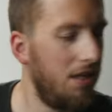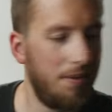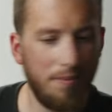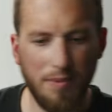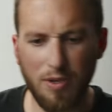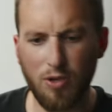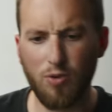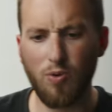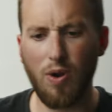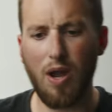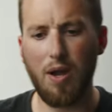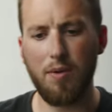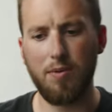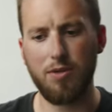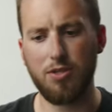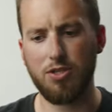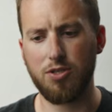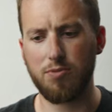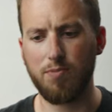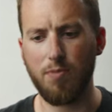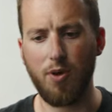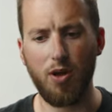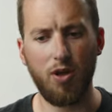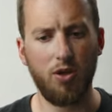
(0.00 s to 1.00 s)
Let me grab a
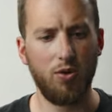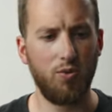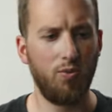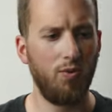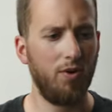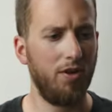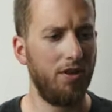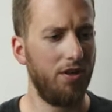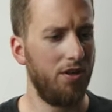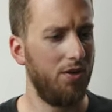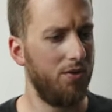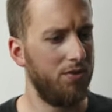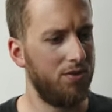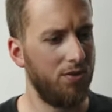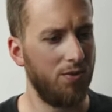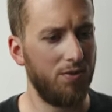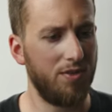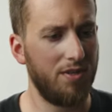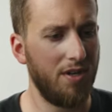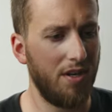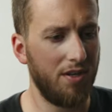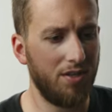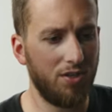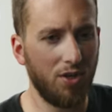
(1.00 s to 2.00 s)
smaller one though, so it's
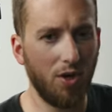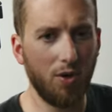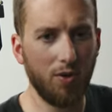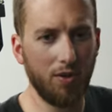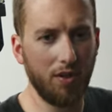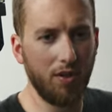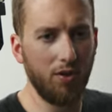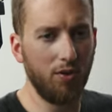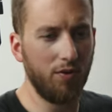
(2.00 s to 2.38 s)
not totally